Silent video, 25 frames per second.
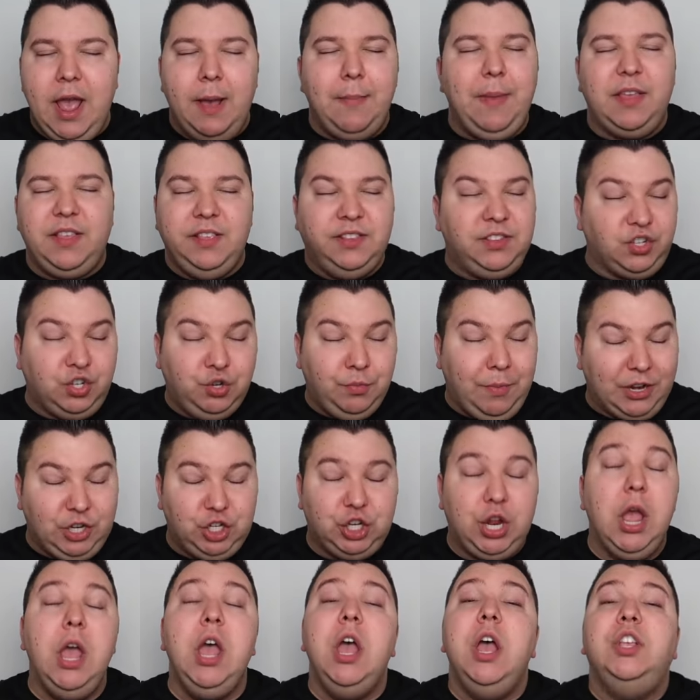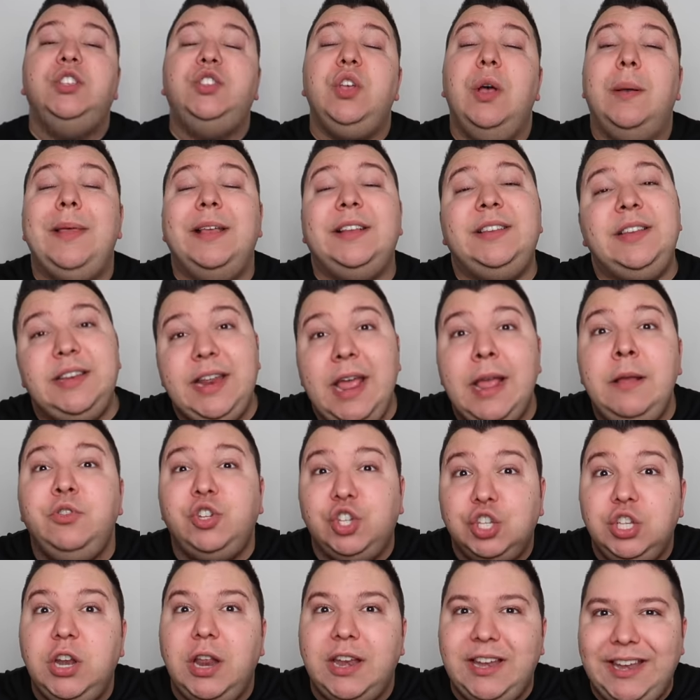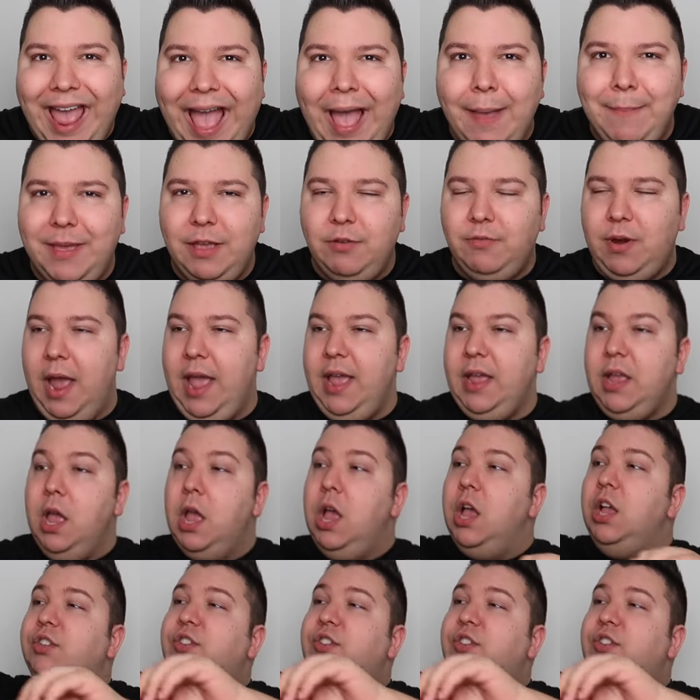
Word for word: I'm like, this is too much. So I'm like, today I'm just gonna dab it, right?